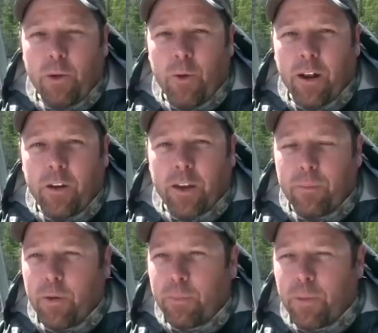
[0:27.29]
We want to look
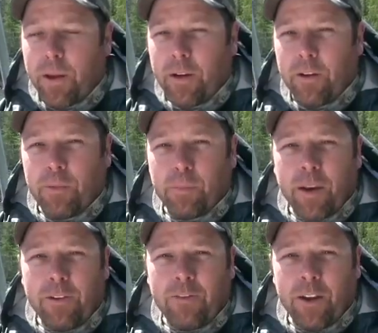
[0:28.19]
at both predator and
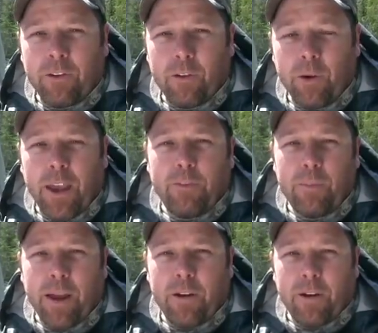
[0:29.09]
prey fish so we have
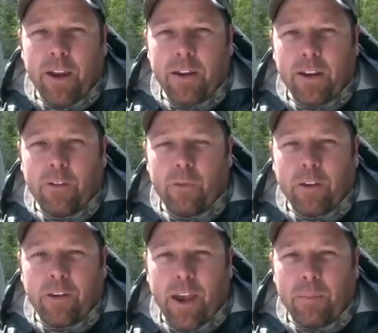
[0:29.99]
a better idea of
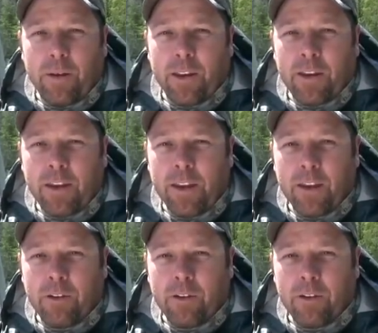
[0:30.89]
what's happening in the